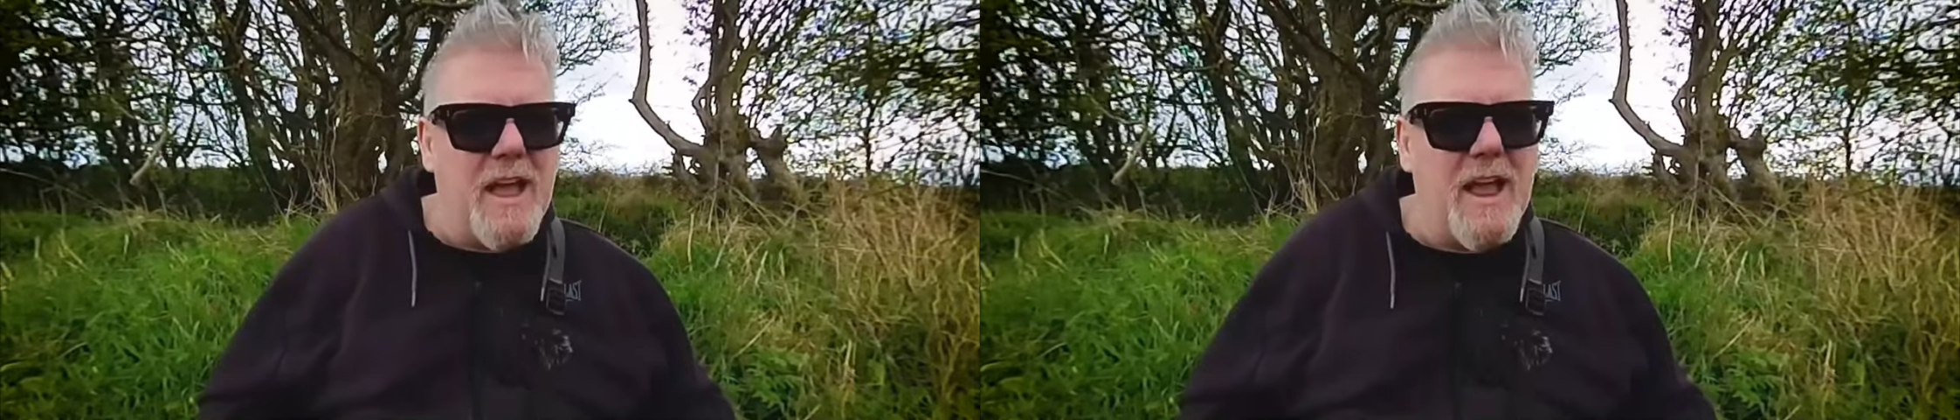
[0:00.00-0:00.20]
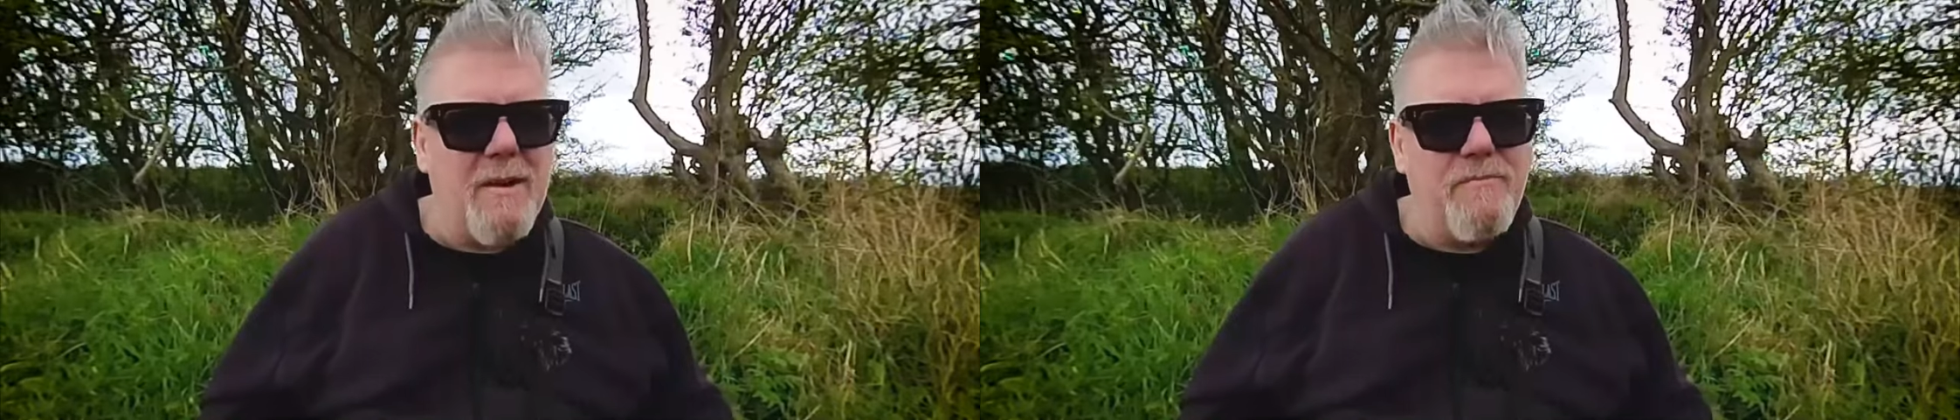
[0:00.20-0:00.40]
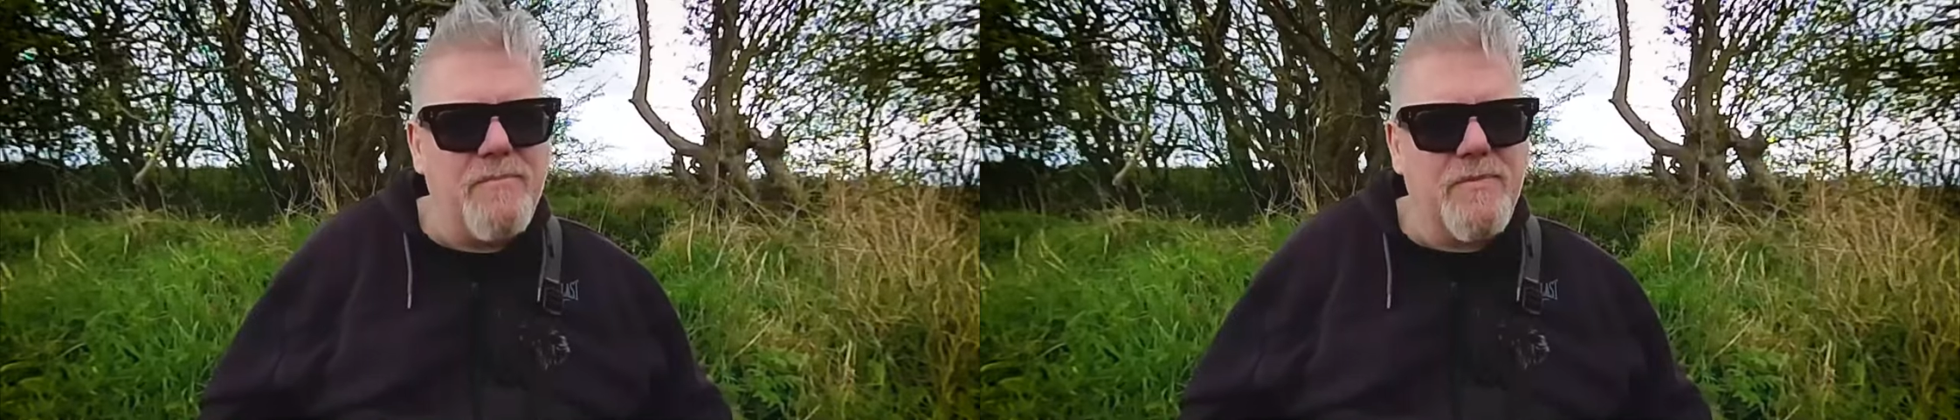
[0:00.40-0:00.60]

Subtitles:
I